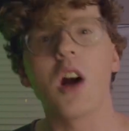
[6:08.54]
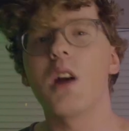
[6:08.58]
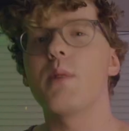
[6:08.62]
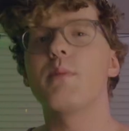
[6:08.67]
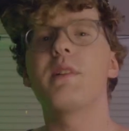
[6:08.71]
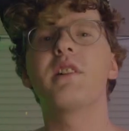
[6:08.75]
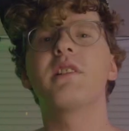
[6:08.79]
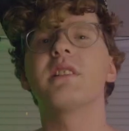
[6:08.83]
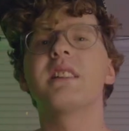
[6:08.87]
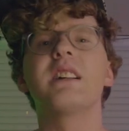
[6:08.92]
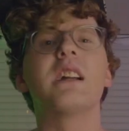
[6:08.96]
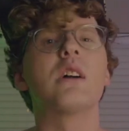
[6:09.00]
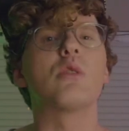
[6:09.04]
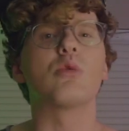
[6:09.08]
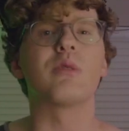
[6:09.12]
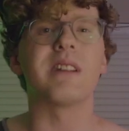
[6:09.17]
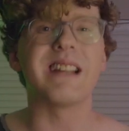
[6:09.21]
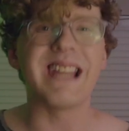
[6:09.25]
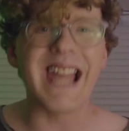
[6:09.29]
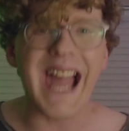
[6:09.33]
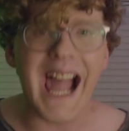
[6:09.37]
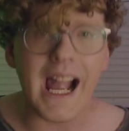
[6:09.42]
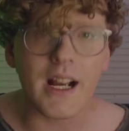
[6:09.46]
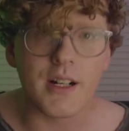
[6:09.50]
are merely a
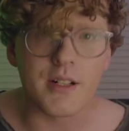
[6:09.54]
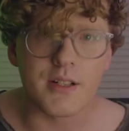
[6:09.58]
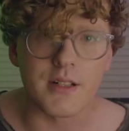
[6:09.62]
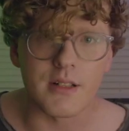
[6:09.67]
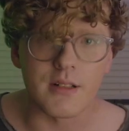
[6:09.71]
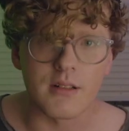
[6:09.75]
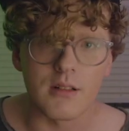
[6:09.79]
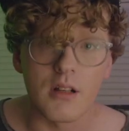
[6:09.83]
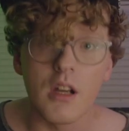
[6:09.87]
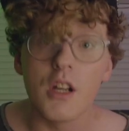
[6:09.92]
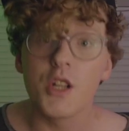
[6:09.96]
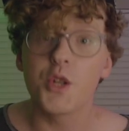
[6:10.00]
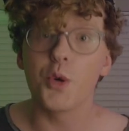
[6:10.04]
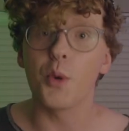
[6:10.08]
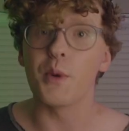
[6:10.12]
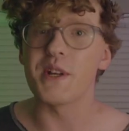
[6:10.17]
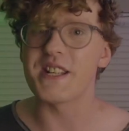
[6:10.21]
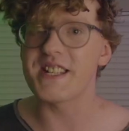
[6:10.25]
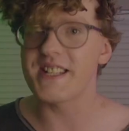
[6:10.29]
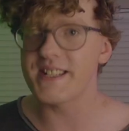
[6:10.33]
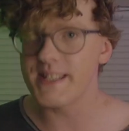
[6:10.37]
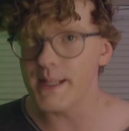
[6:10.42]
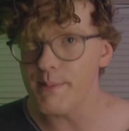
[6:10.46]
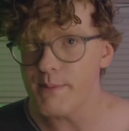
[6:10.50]
reaction to a
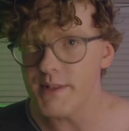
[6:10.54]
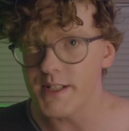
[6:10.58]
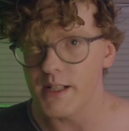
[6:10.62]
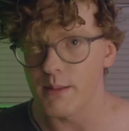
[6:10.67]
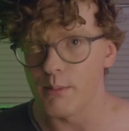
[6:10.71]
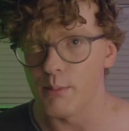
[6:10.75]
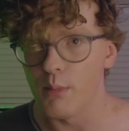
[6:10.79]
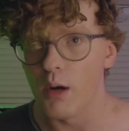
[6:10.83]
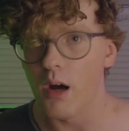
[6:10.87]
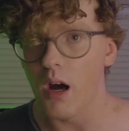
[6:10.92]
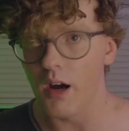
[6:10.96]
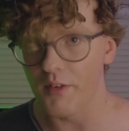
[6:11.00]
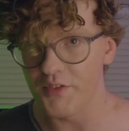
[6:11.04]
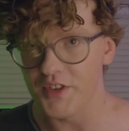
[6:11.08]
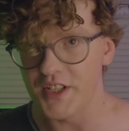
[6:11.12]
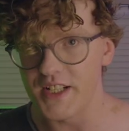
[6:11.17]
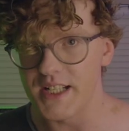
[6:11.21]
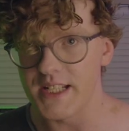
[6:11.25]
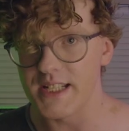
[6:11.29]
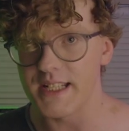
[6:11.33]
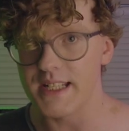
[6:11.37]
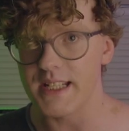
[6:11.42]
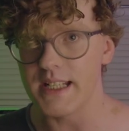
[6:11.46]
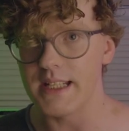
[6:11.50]
symptom of the
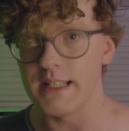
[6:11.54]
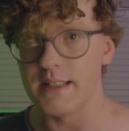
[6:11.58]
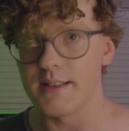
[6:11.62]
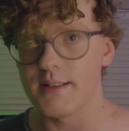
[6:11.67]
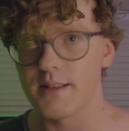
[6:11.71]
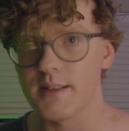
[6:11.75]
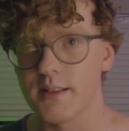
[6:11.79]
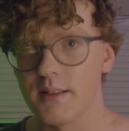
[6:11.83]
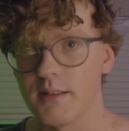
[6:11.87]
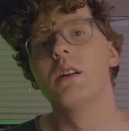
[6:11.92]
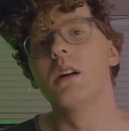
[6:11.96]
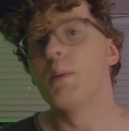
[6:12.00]
disease.